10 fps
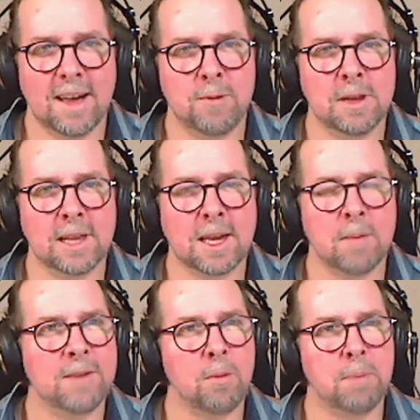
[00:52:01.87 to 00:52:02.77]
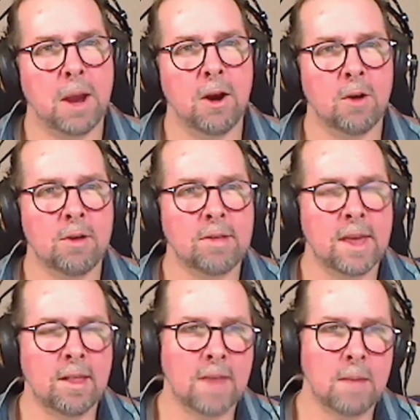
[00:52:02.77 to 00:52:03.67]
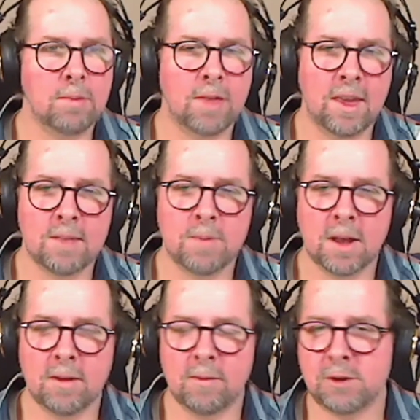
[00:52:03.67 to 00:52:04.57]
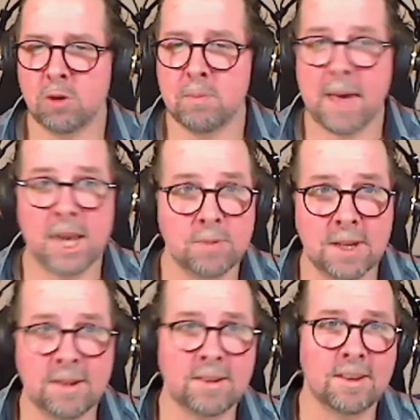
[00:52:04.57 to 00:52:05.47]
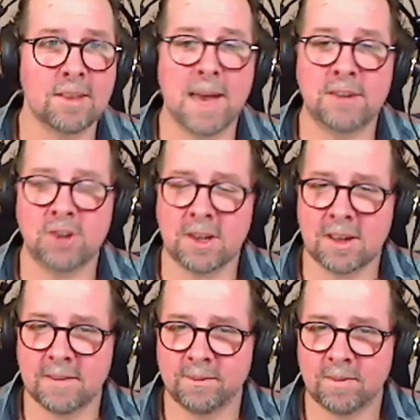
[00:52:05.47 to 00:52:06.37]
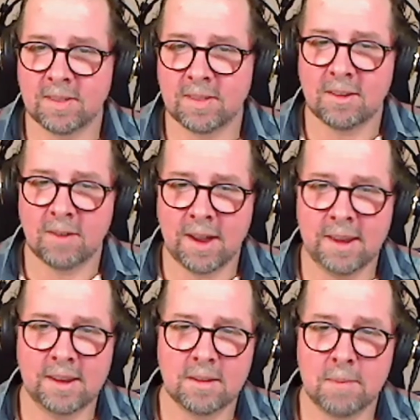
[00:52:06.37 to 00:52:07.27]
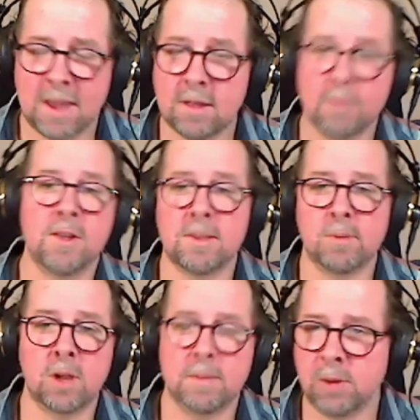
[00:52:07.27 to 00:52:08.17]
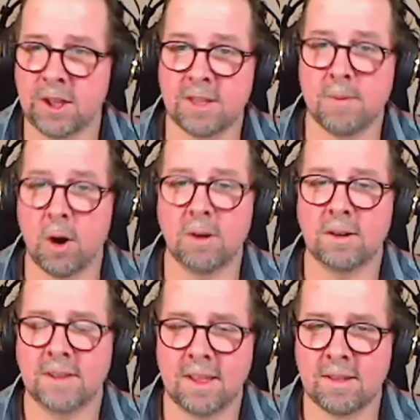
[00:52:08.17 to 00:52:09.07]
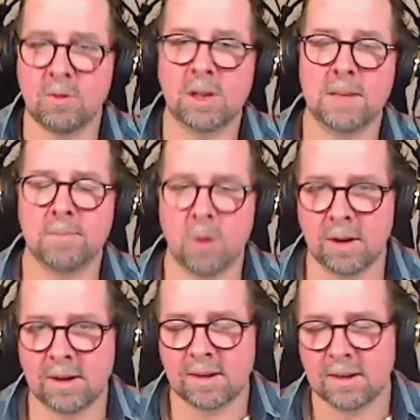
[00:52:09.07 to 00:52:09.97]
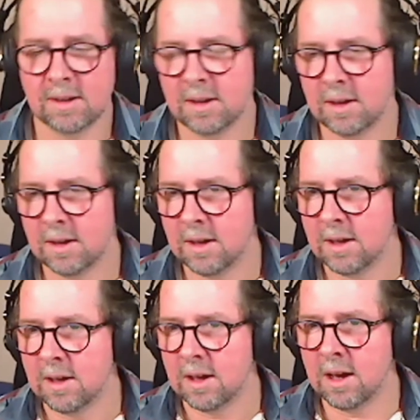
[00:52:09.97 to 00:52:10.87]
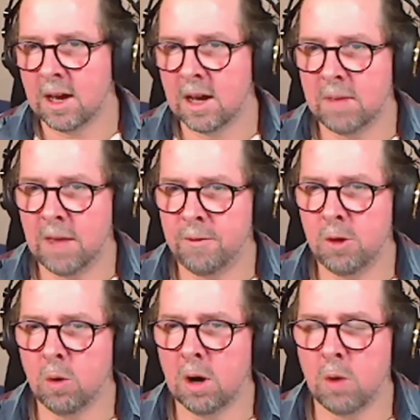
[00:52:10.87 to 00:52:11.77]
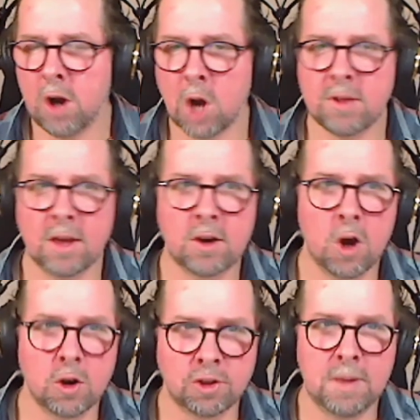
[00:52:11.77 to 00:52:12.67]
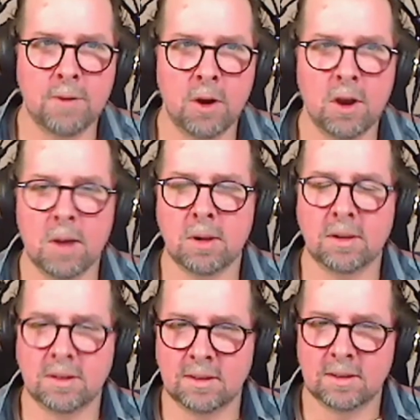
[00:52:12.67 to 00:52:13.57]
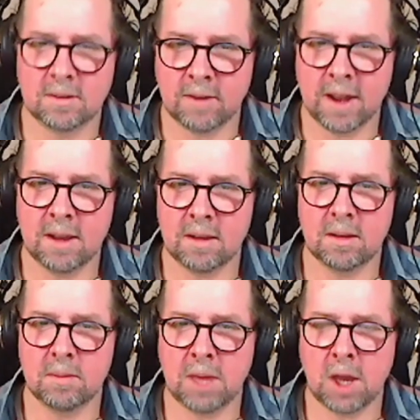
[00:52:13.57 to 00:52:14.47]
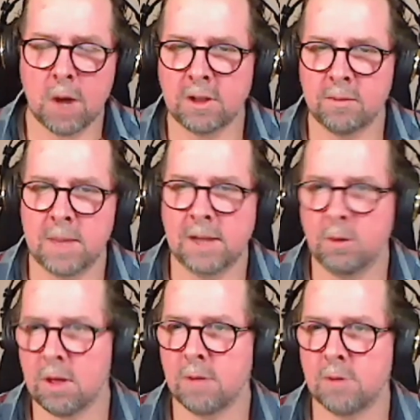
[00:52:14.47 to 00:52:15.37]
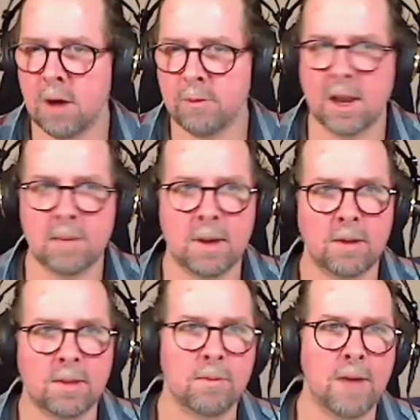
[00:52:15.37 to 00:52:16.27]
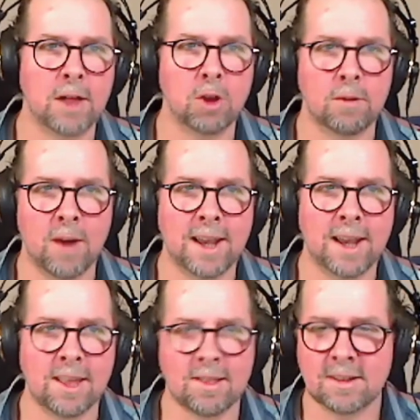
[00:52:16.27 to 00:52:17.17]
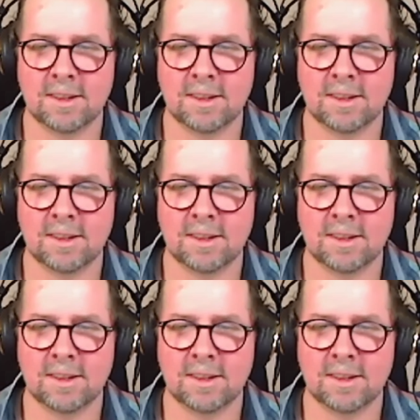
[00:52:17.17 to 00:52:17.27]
feel like a bit of a parrot, always saying the same things, but visual management is magic. Right? Make stuff visible and people get smarter. That's really important. If you are a 100% coach, be very humble, right? Be careful of being too self-confident about the value of your ideas.